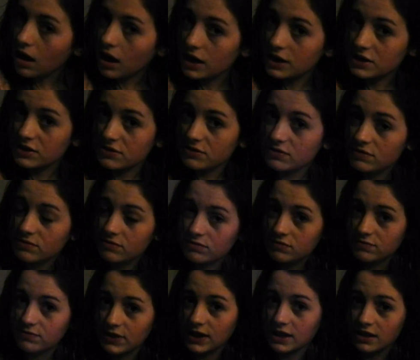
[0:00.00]
I just
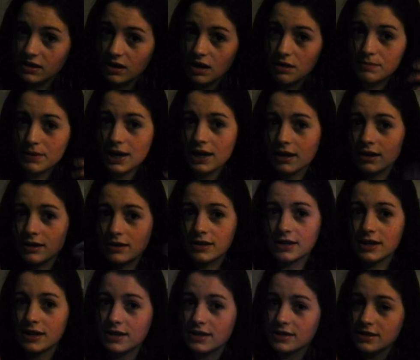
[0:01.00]
finger comb it
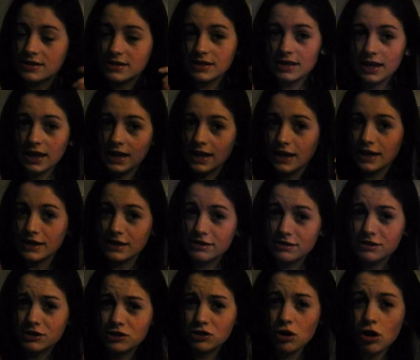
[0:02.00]
because it
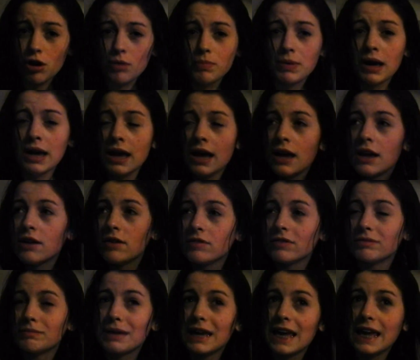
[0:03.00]
does the job
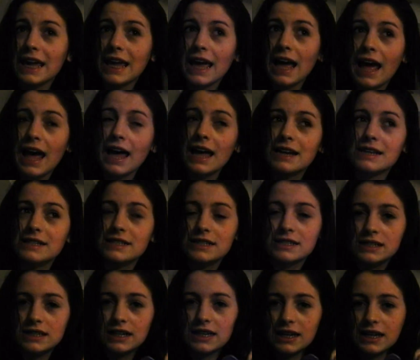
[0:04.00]
for me
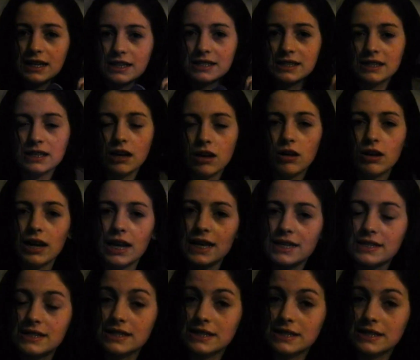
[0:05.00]
and it's a lot less